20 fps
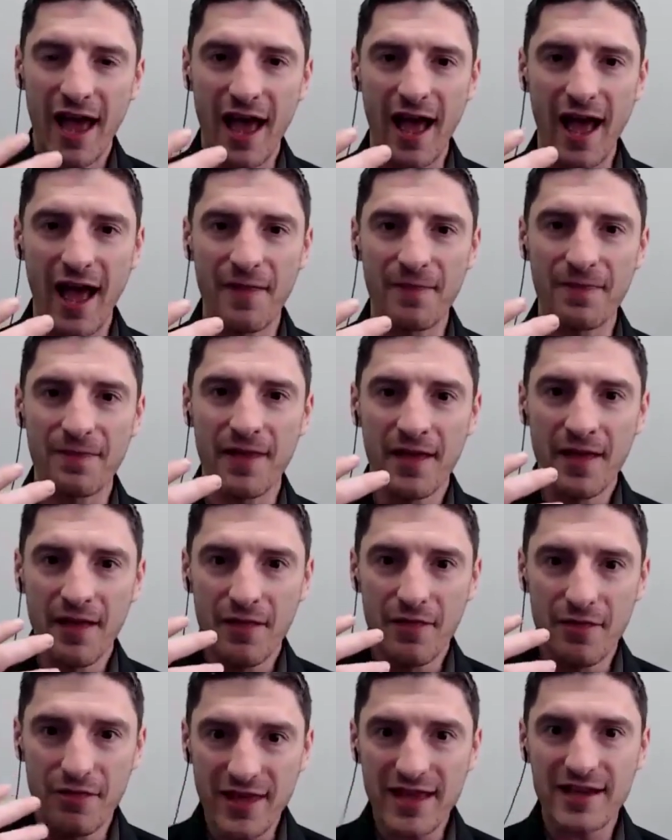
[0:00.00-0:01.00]
And
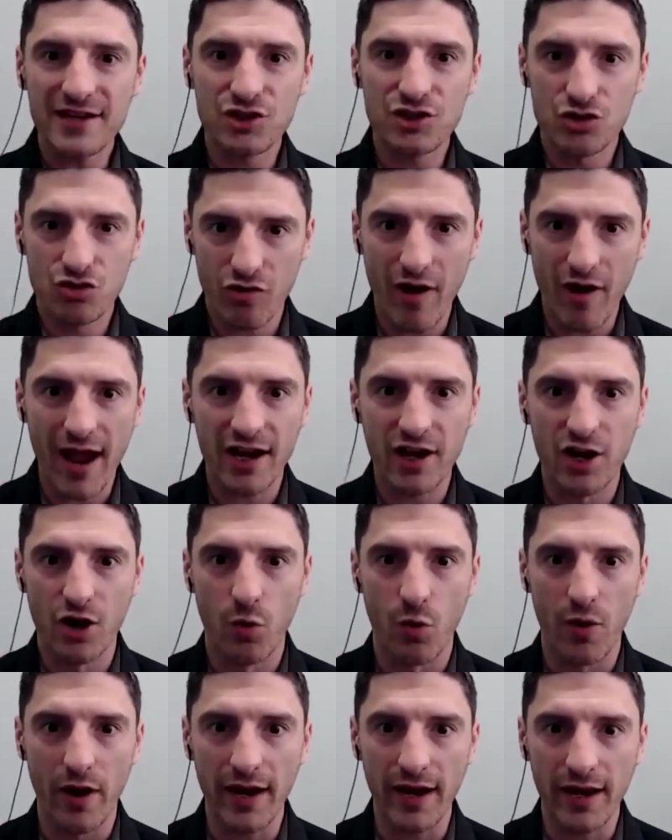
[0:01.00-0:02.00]
this drag
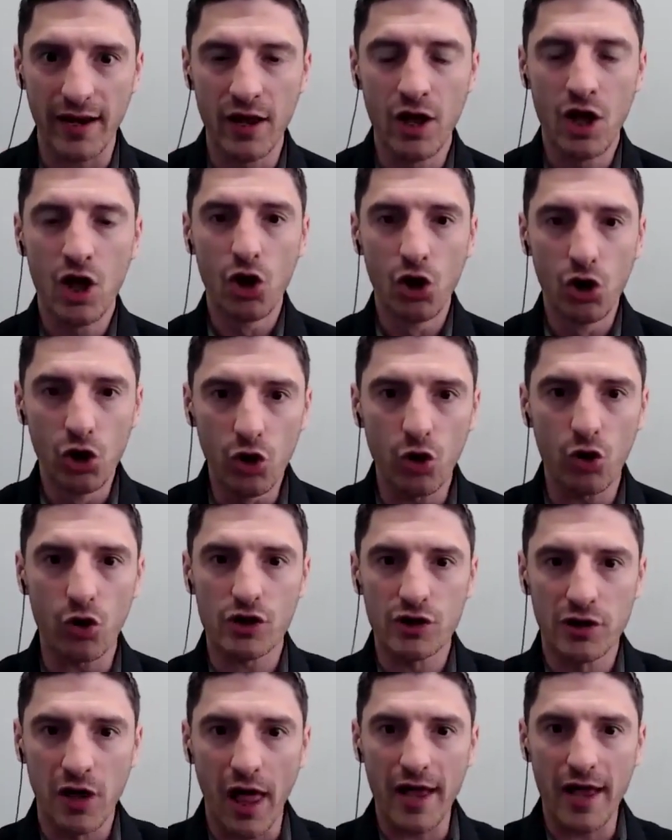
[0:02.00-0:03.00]
queen
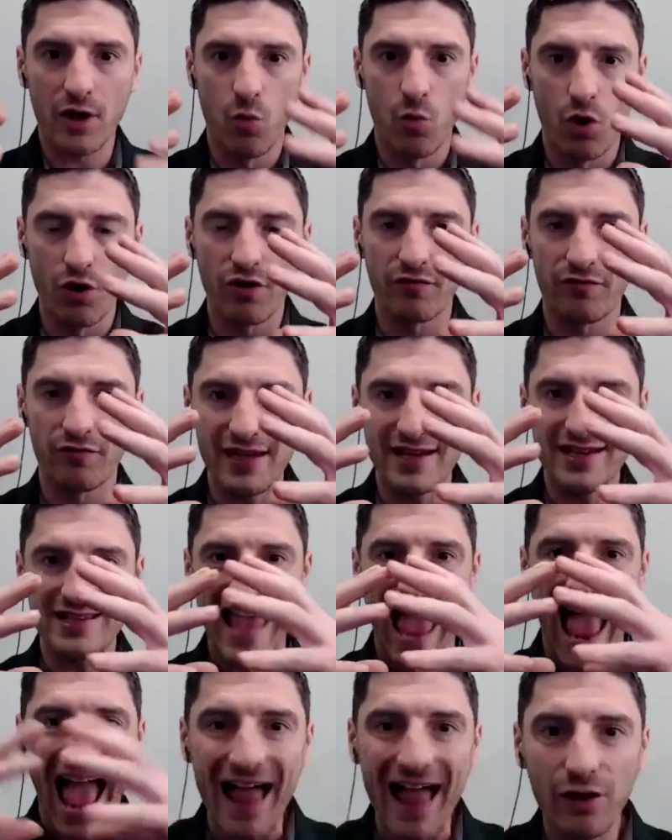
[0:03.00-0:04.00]
looked like one of these
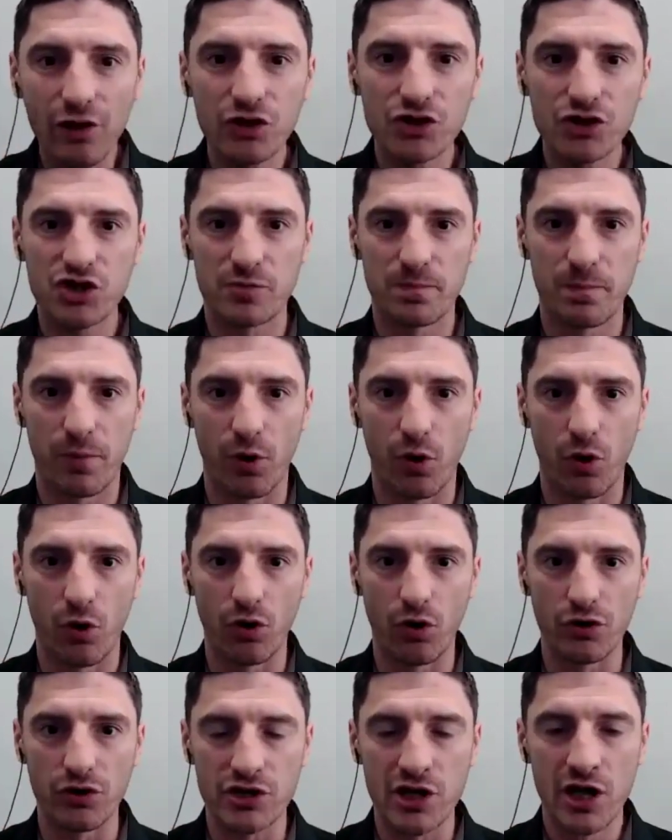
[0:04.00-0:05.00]
hell
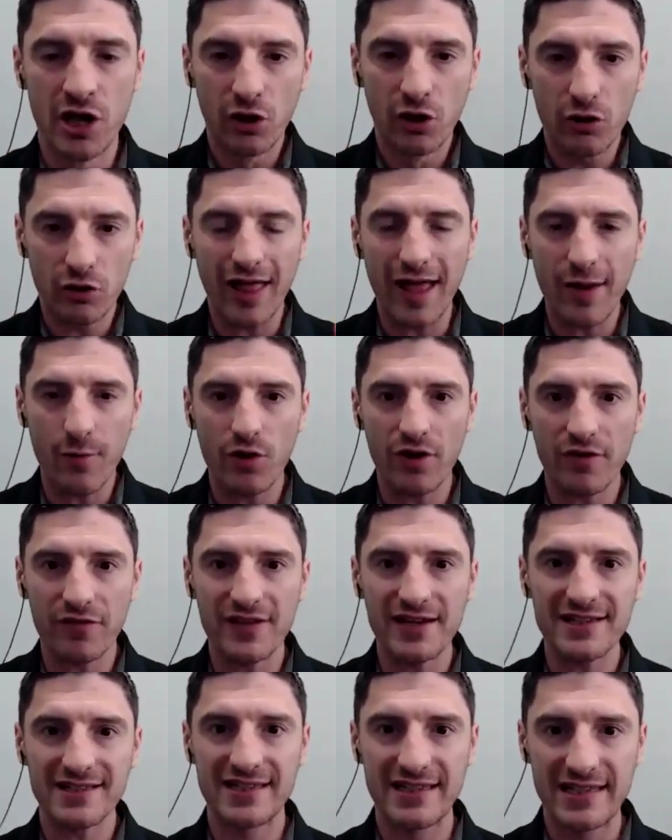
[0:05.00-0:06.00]
spawns, looked like one of
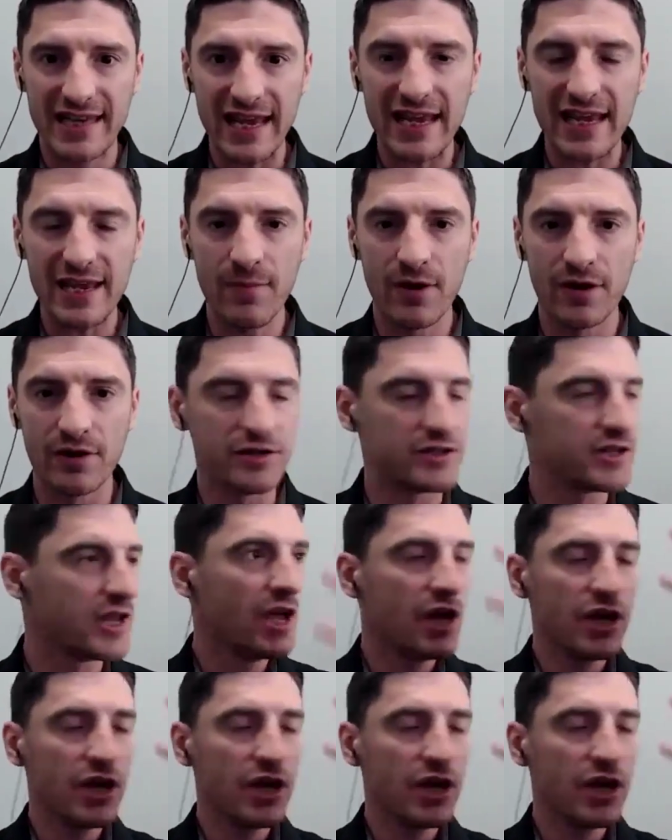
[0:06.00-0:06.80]
these demons.